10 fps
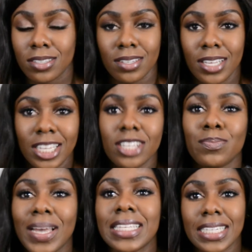He,
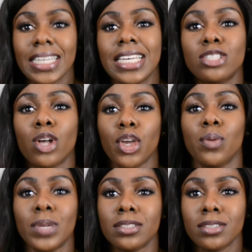basically, he's not
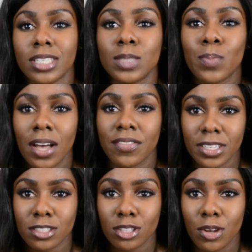human. He's
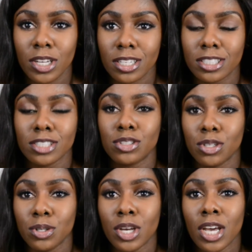perfect, so he doesn't
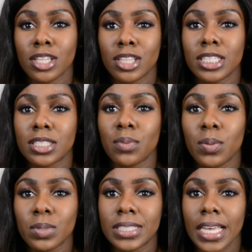do the things that we
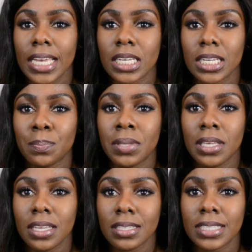would take p and